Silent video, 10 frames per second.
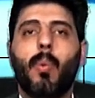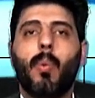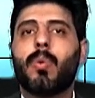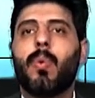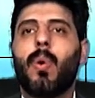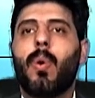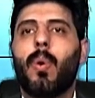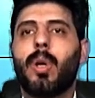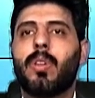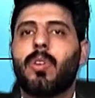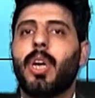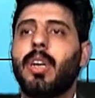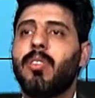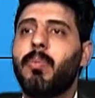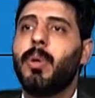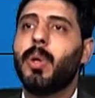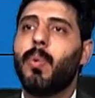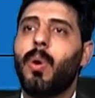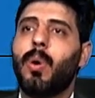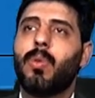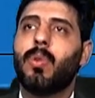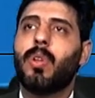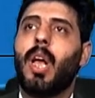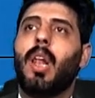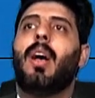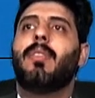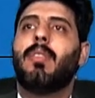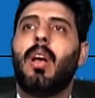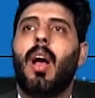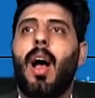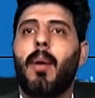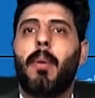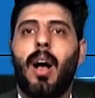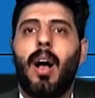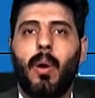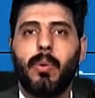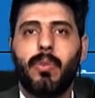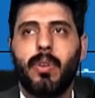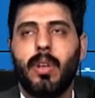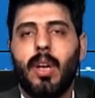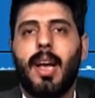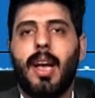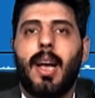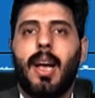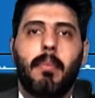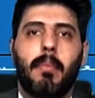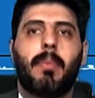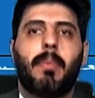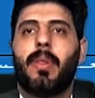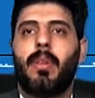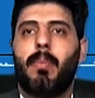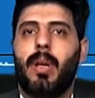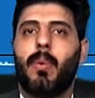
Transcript: What, what Shakespeare want to tell us about Macbeth play?